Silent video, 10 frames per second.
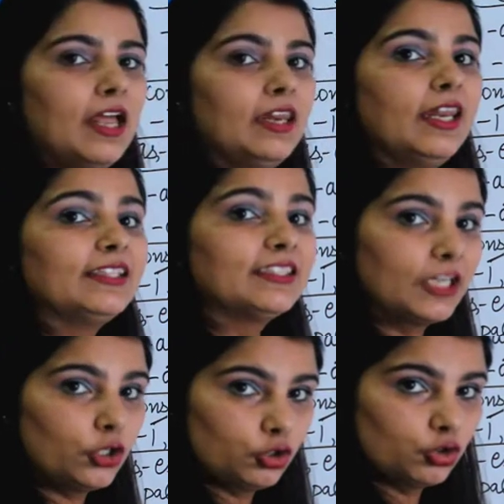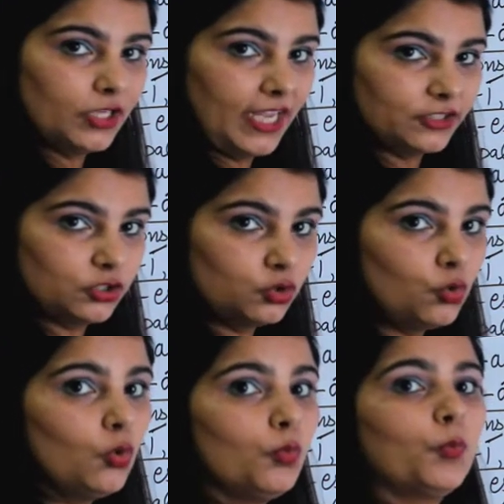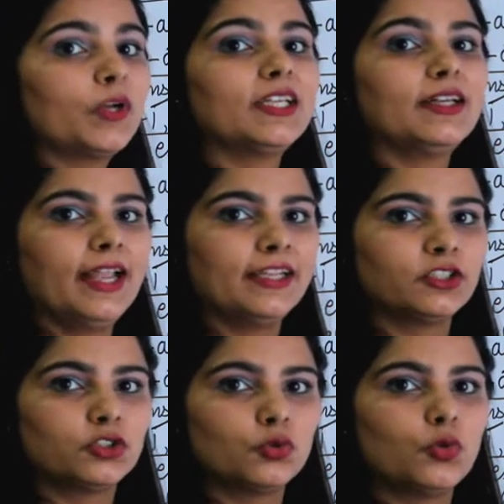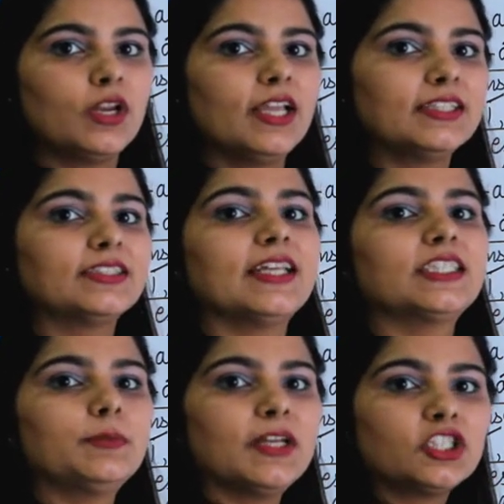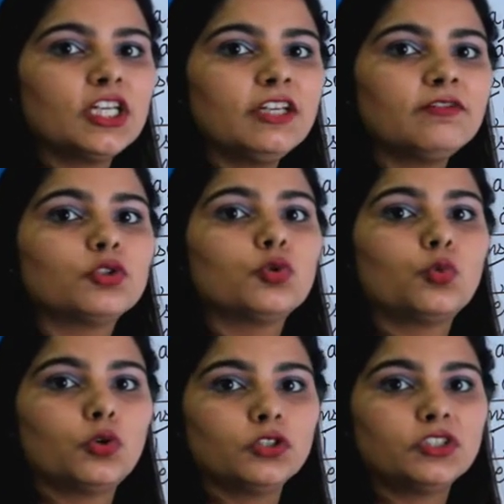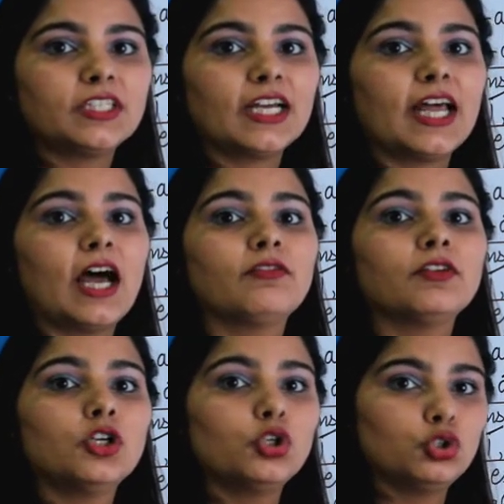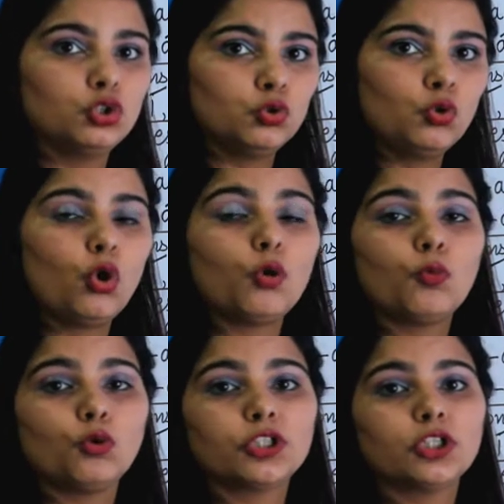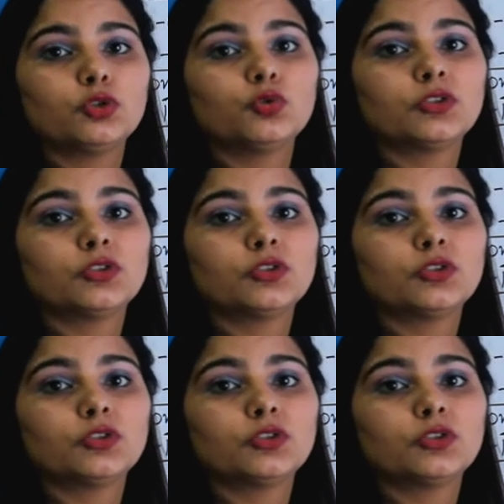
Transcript: let's get on to the next rule, but the next rule is especially for the words that have 2 or more than 2